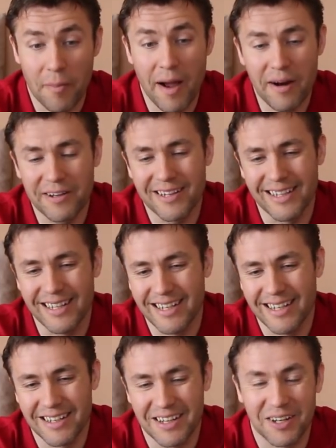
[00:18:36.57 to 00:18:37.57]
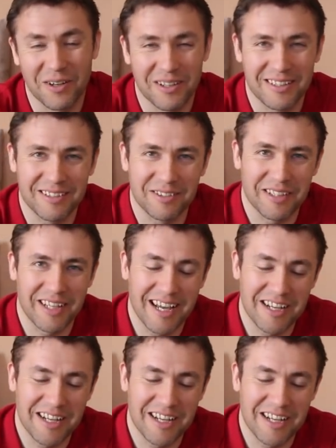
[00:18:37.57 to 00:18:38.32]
Apparently, according to the